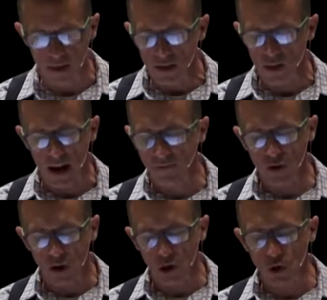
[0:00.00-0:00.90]
So,
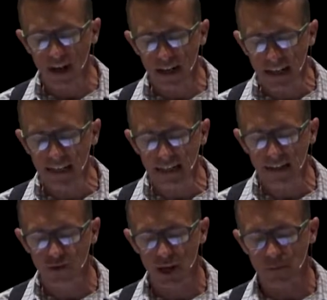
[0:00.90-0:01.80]
after a great ending
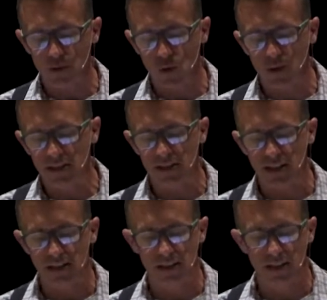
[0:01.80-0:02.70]
of chapter 26,